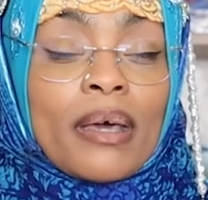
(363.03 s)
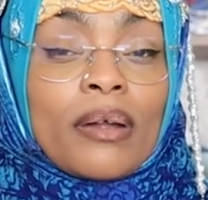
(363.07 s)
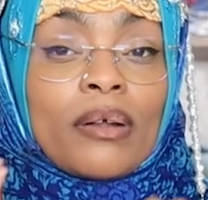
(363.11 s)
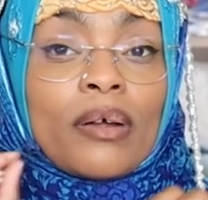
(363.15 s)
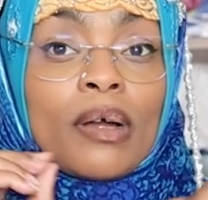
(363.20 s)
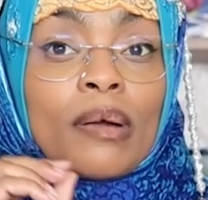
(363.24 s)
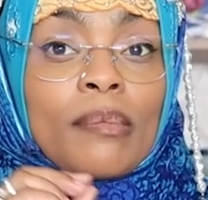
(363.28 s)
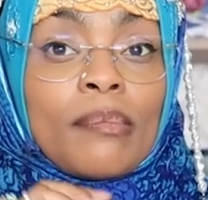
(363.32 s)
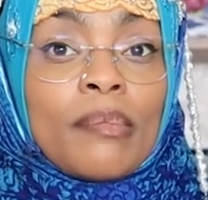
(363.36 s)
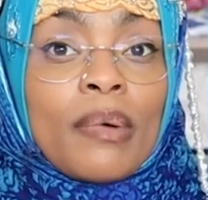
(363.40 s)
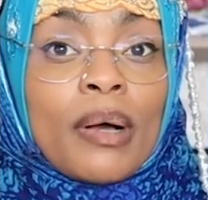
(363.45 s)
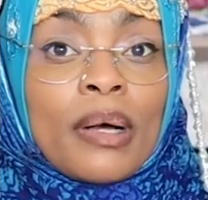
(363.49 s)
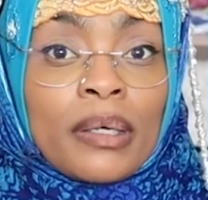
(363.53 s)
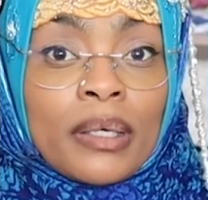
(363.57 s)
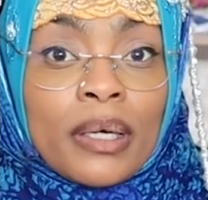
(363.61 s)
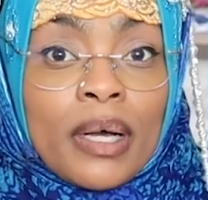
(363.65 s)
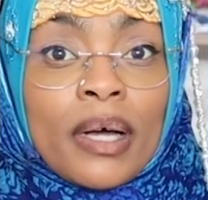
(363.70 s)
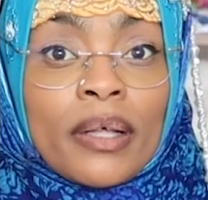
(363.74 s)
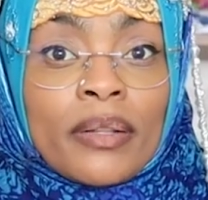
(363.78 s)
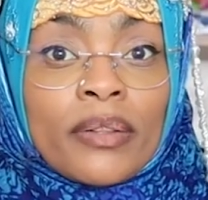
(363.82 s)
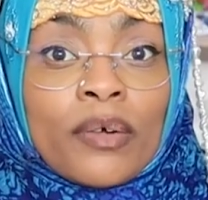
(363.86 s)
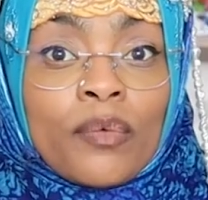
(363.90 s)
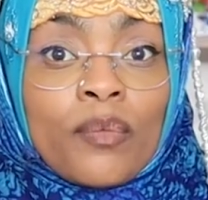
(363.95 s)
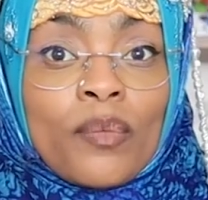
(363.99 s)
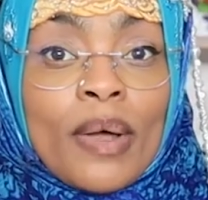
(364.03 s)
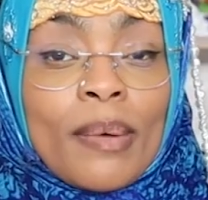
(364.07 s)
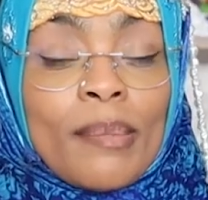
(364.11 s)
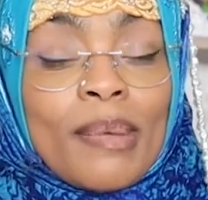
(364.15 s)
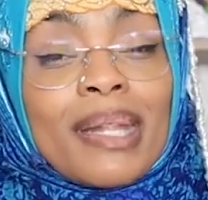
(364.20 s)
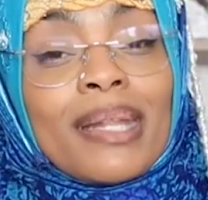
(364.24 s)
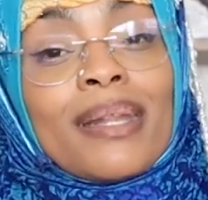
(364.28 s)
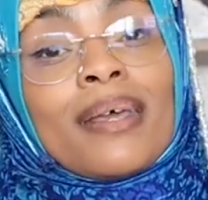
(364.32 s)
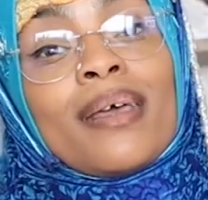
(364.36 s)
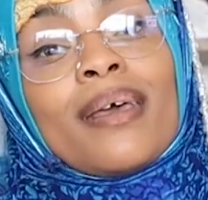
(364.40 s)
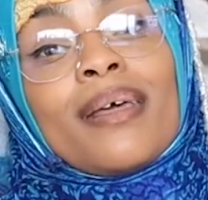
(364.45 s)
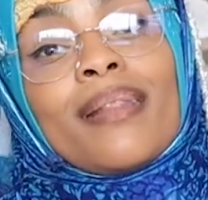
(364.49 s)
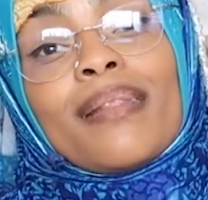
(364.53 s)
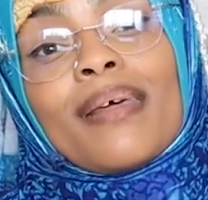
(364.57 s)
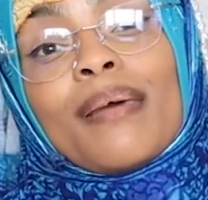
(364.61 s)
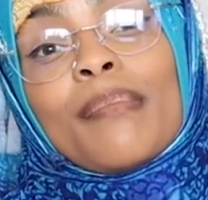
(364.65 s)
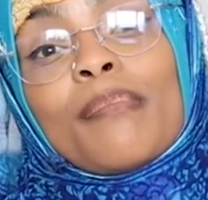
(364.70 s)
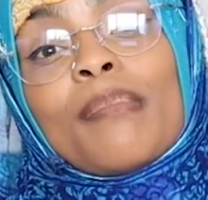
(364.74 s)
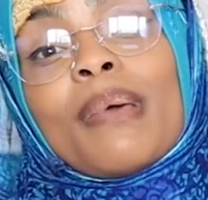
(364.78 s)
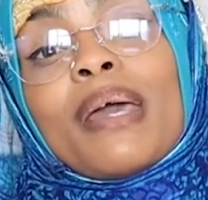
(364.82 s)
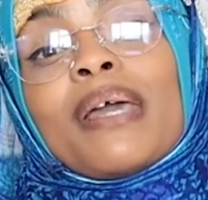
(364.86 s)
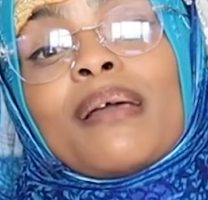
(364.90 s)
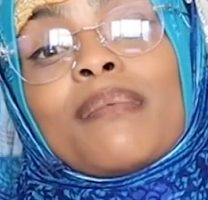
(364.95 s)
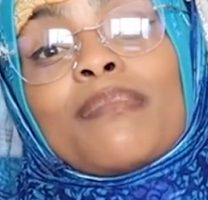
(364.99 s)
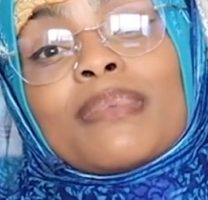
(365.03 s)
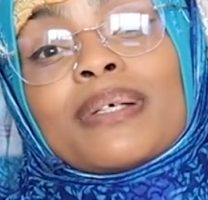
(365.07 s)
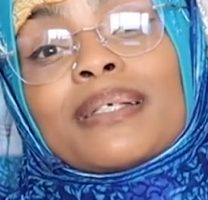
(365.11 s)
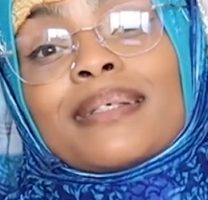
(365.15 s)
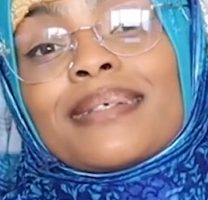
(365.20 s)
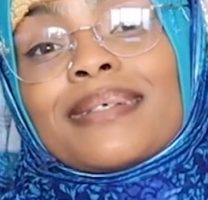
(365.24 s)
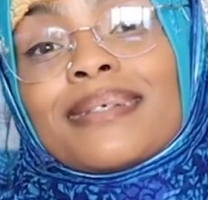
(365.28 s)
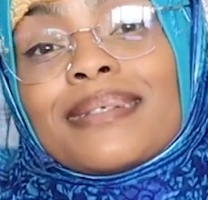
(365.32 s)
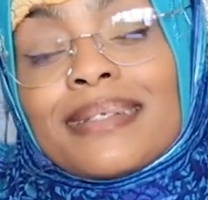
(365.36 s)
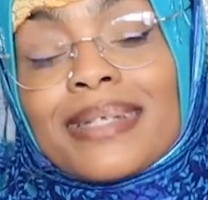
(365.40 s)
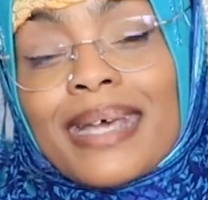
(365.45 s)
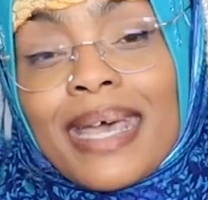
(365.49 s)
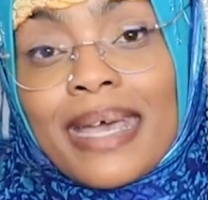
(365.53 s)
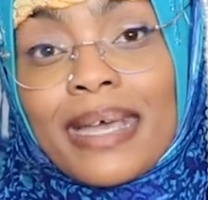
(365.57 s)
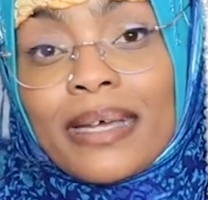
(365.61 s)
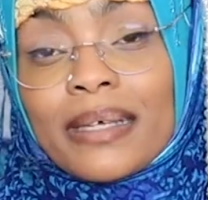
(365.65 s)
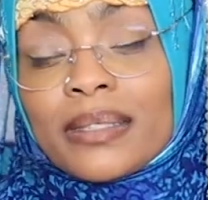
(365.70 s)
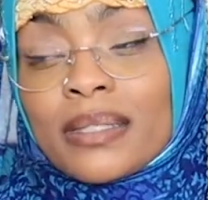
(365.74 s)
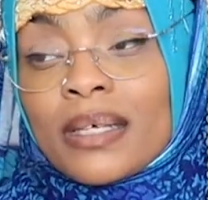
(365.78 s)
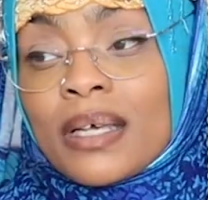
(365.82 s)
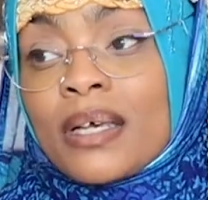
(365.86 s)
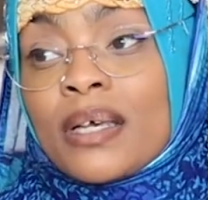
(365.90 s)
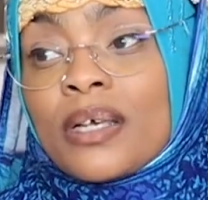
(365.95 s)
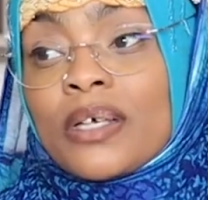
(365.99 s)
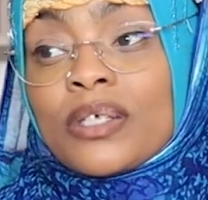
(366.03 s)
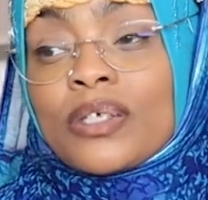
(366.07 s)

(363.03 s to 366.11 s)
that are among other women that make mistakes.